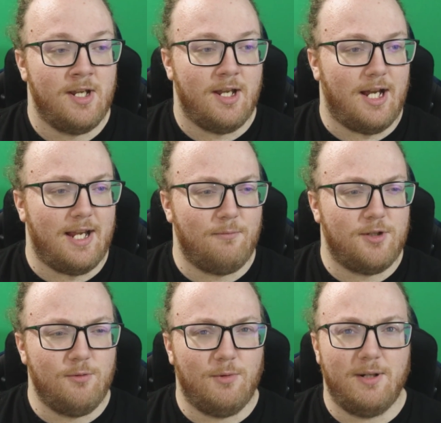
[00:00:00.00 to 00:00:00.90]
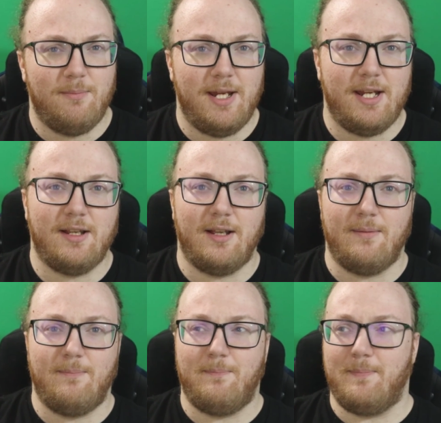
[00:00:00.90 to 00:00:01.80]
I do want to make
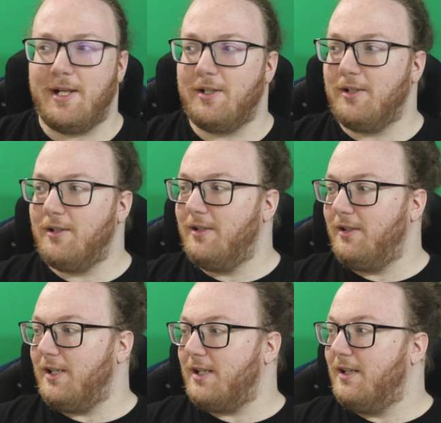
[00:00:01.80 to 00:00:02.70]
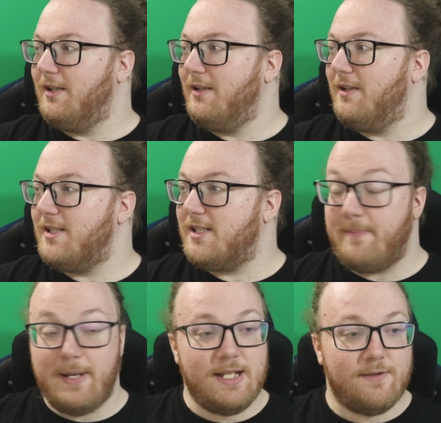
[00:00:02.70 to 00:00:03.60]
a better
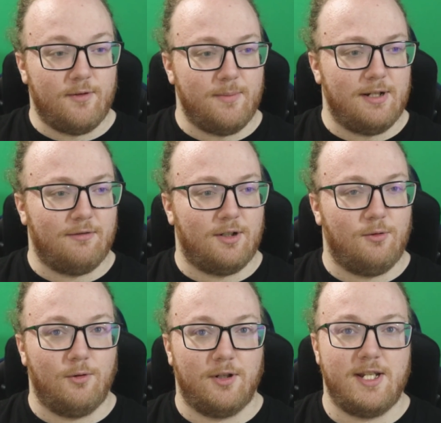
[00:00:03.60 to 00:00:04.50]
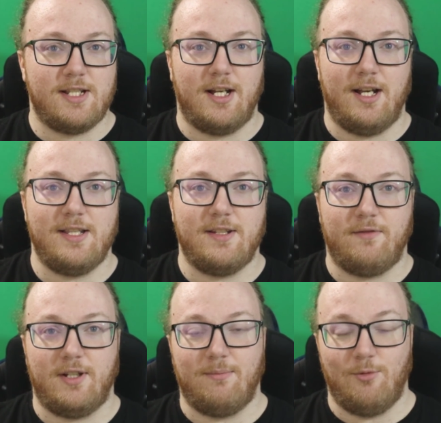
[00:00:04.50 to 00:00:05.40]
space for me to record these kinds
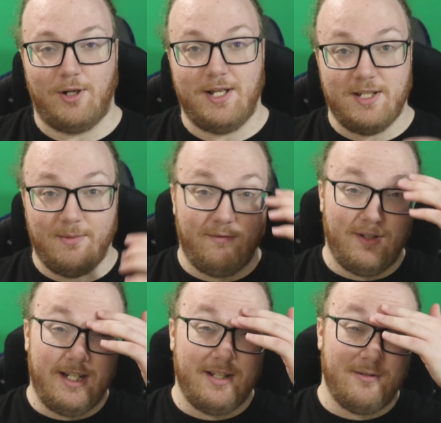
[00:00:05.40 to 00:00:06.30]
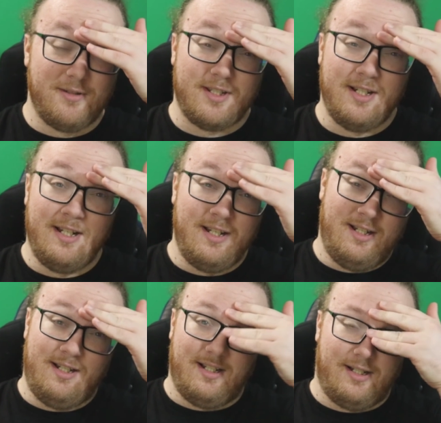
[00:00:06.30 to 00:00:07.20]
of more intimate videos
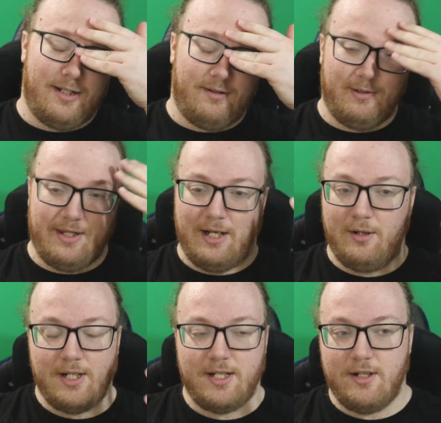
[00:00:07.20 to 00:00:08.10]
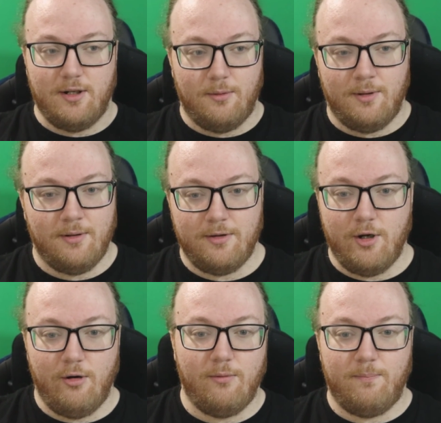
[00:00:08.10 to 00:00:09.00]
without
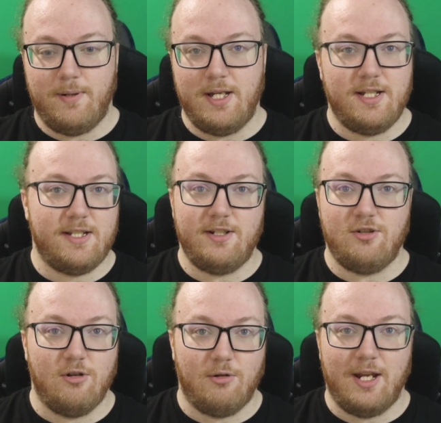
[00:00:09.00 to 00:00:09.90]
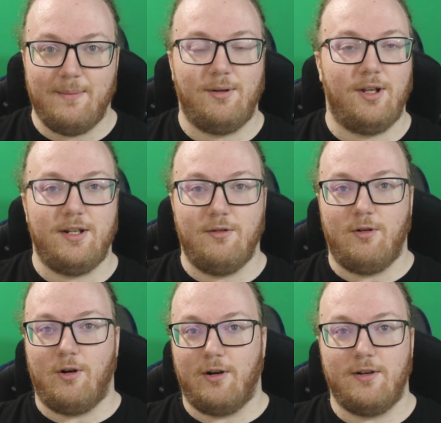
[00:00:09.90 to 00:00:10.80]
no PTCGO gameplay, no
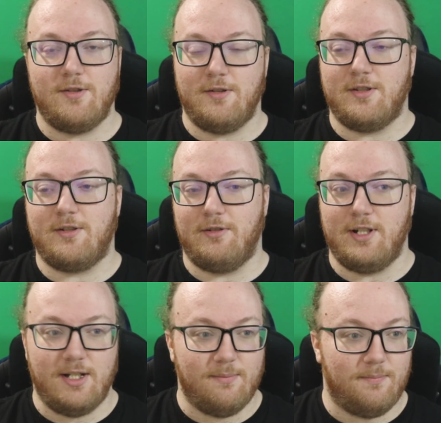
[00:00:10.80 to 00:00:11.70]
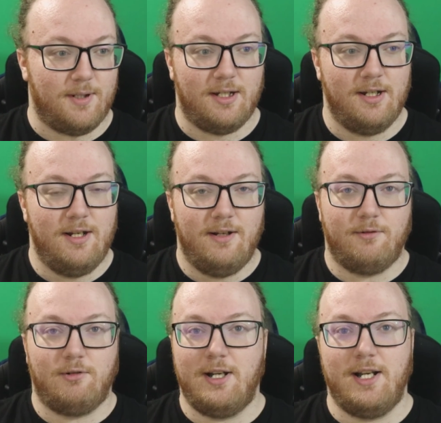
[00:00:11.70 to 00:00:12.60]
cards on the screen, but
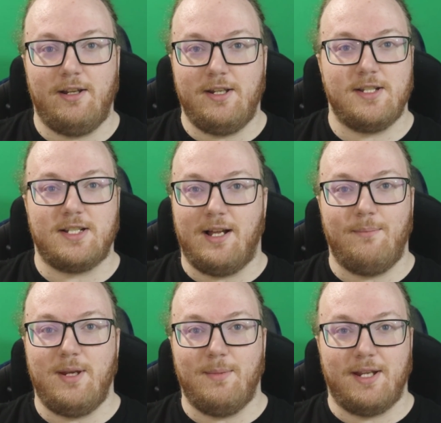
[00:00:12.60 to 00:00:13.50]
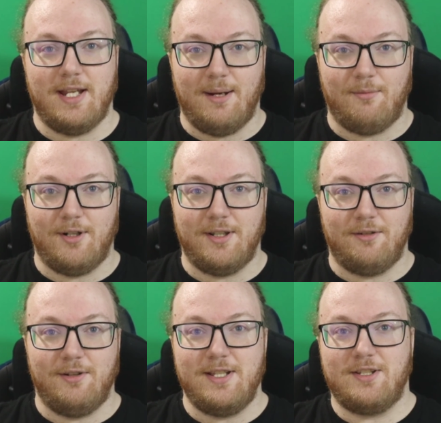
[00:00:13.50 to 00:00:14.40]
for right now you just got me, my camera, and the
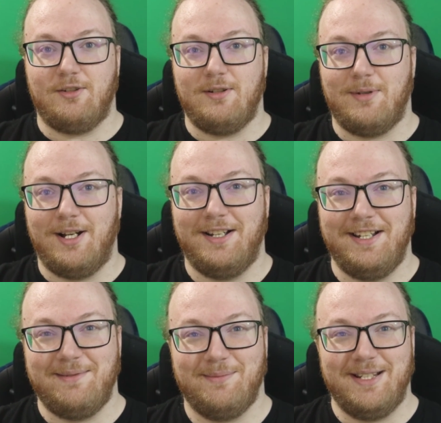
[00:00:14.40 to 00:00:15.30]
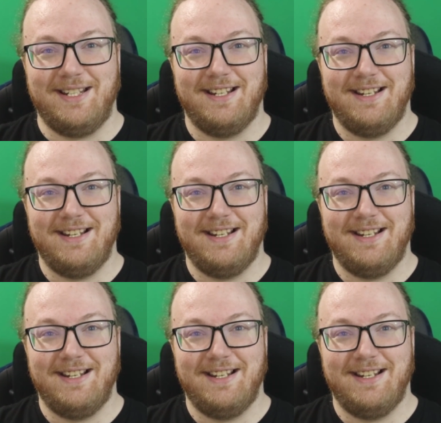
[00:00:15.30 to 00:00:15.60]
green screen behind me,